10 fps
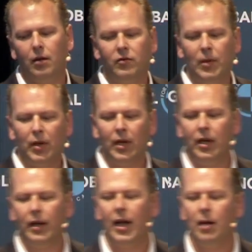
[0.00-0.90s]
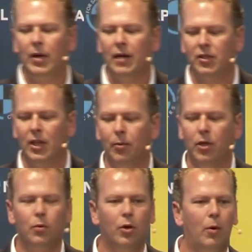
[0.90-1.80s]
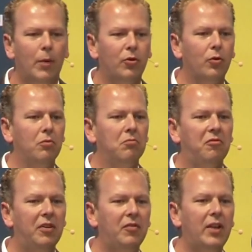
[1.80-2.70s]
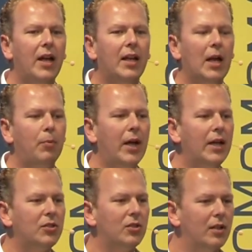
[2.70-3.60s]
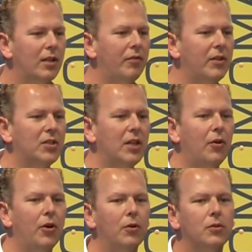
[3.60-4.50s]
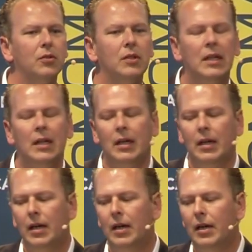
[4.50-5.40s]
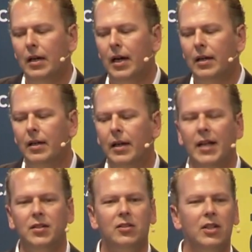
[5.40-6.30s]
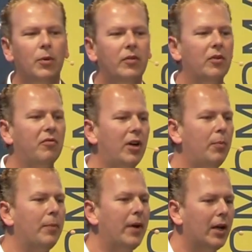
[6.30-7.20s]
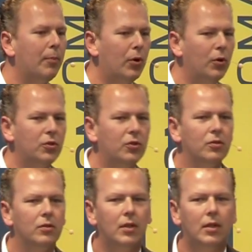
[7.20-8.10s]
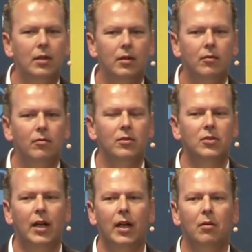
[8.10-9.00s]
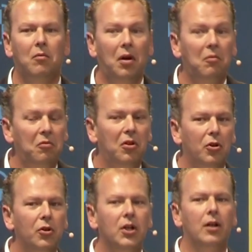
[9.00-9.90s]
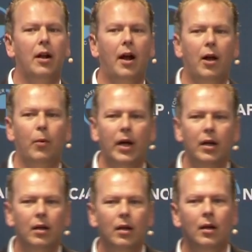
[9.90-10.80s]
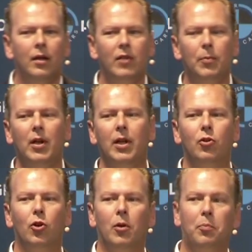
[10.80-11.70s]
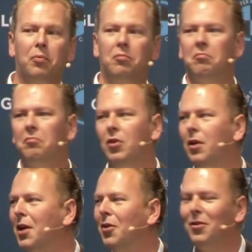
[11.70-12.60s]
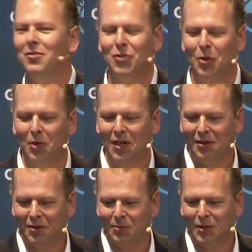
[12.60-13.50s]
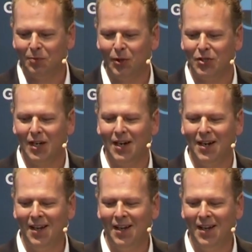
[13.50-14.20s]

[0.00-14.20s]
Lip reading: Typically, an AEB FCW will go up to 50, 80 kph in the different scenarios. And in ACC, we took a very pragmatic approach, saying, right, you're using it on a highway. Typically in Europe, not here in Germany per se,